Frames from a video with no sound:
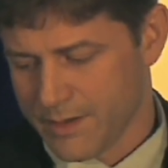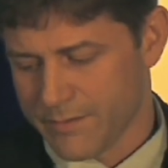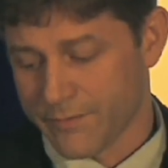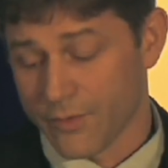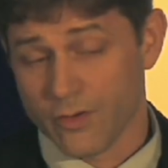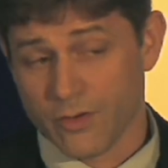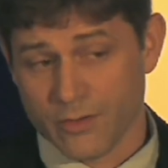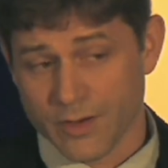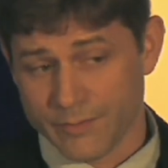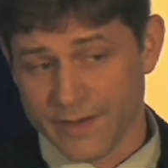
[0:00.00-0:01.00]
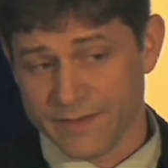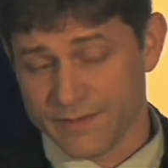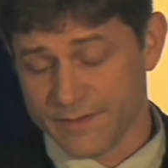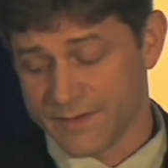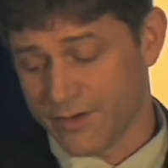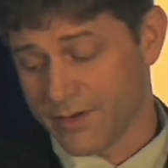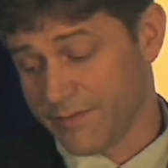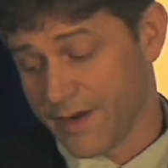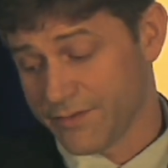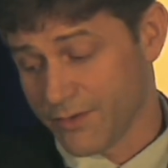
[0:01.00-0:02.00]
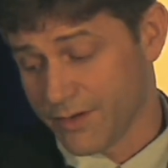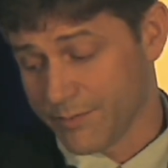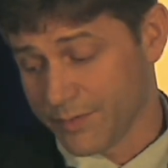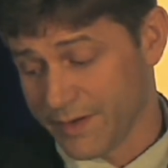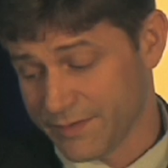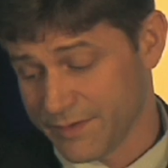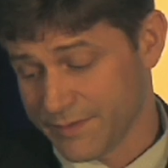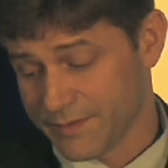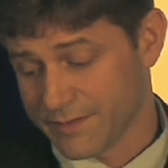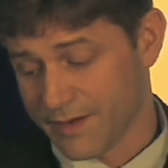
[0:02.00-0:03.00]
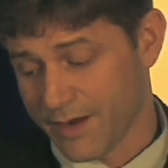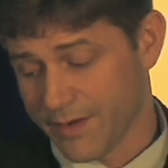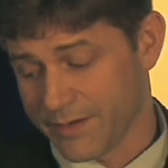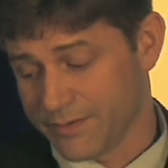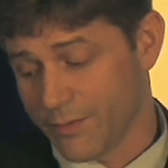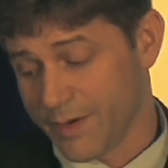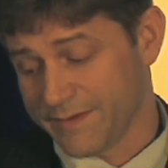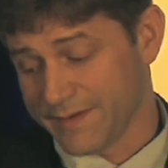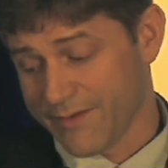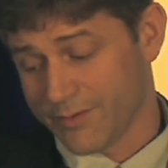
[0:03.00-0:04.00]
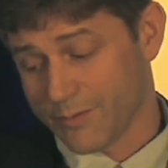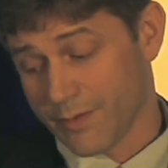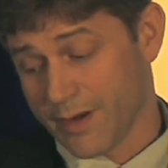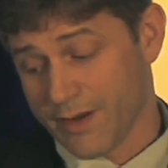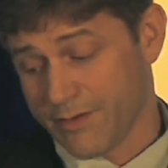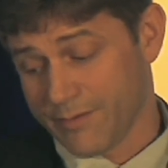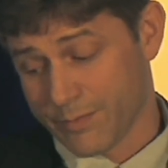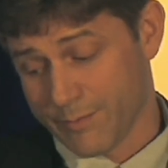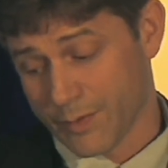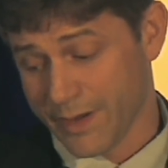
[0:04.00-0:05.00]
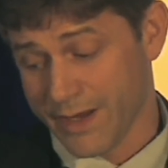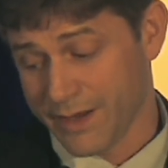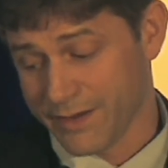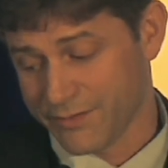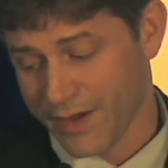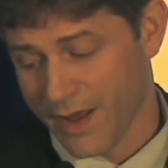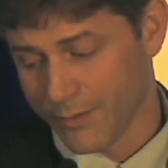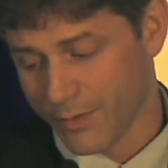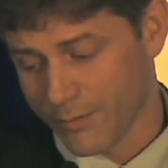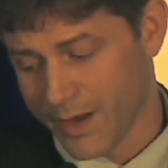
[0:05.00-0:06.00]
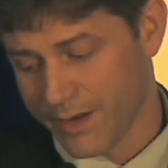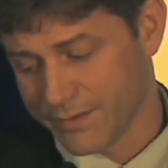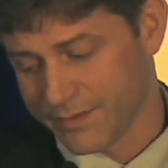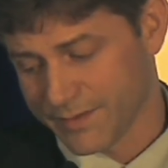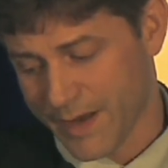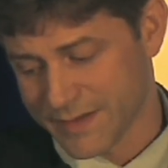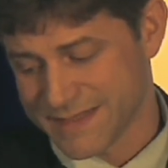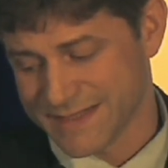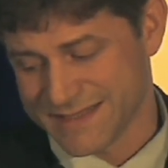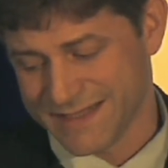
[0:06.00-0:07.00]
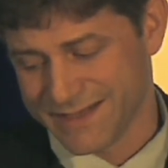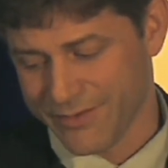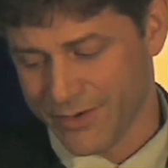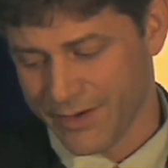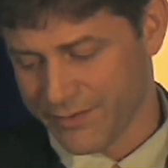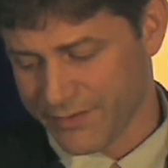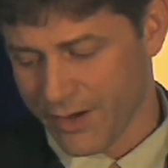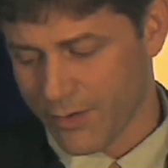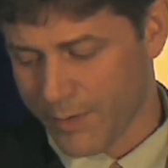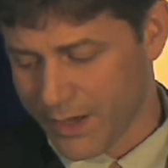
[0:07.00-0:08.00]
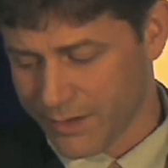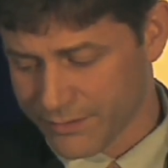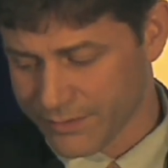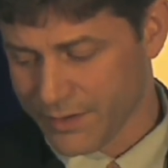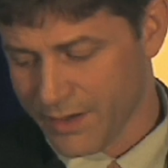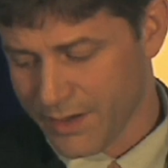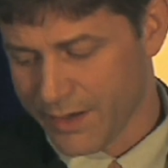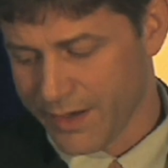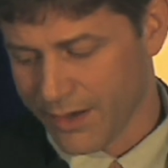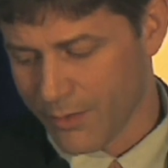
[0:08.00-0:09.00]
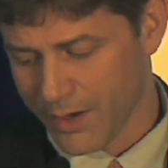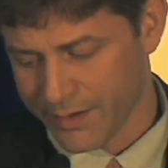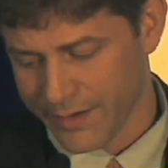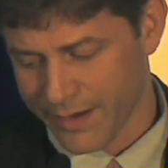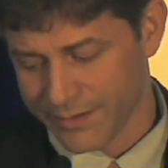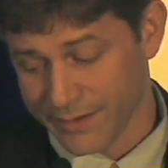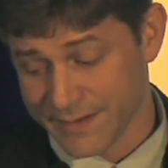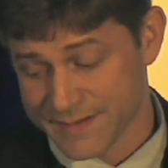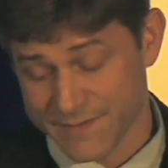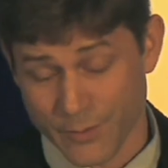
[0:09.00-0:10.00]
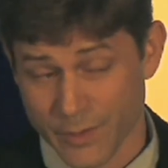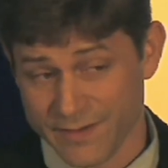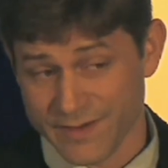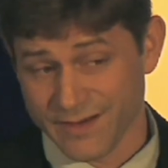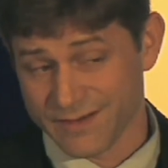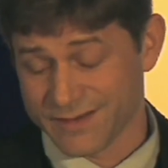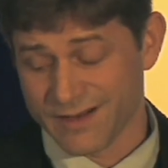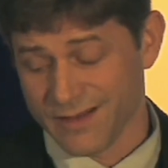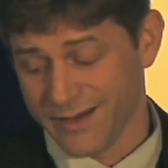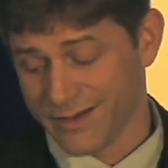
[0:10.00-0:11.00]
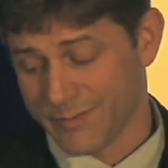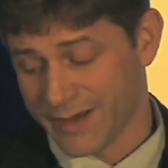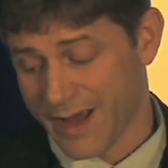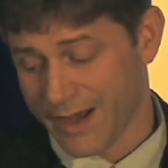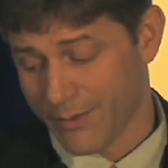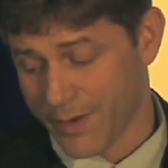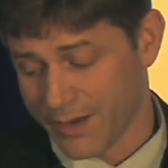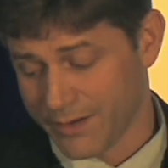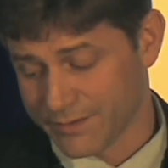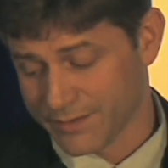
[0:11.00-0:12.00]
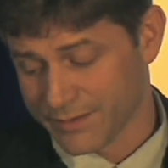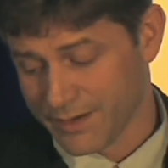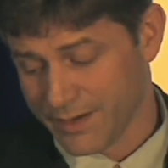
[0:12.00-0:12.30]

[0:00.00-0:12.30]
Vertical completions, so conventional completions. We had 27 Berea and shallower wells, about 16 Devonian shale wells, and then going on down the list, 46 Clinton Medina wells,